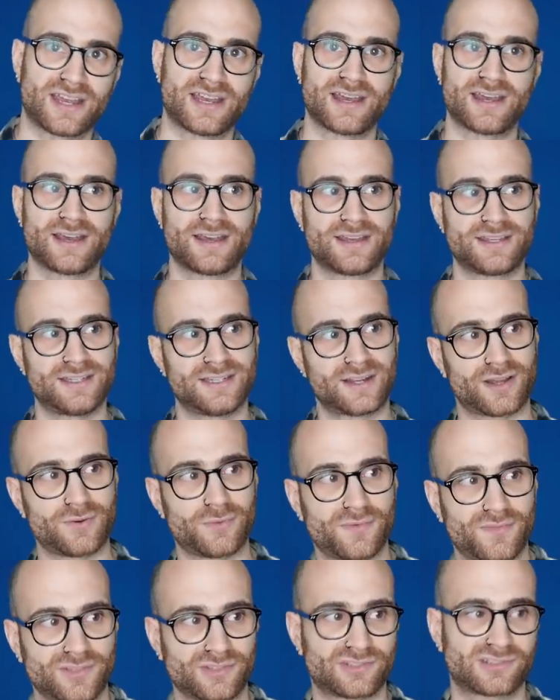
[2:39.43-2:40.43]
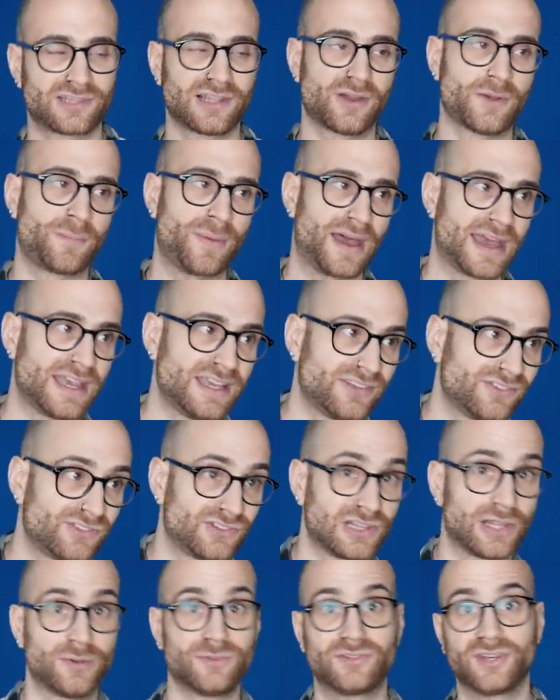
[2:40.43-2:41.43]
uh, you know, with his slow pace,
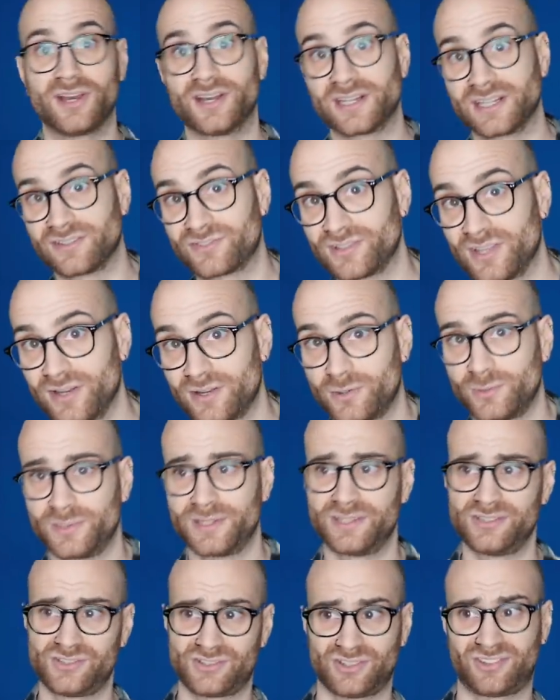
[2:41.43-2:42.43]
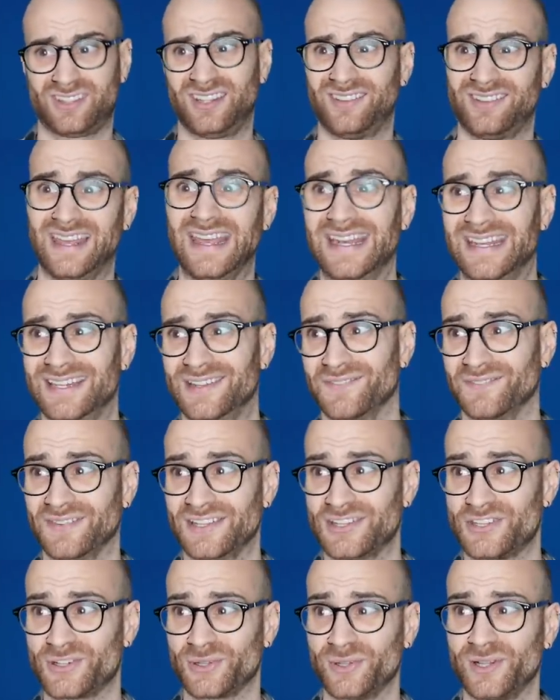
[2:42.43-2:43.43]
slow turning circle, and just his
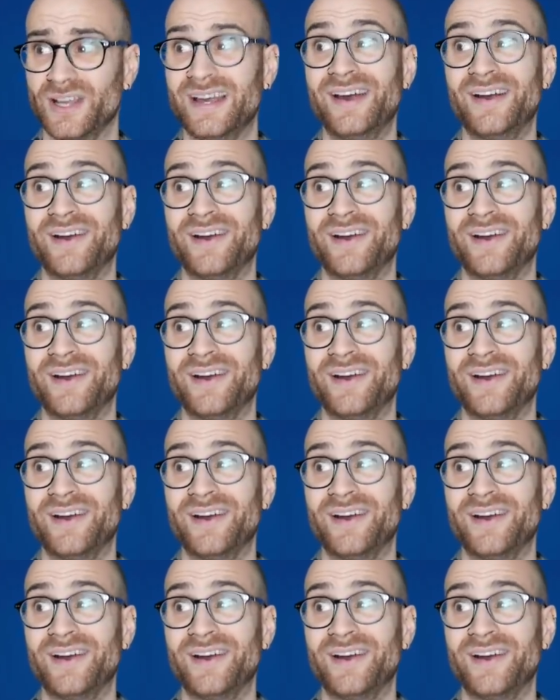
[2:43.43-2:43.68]
individual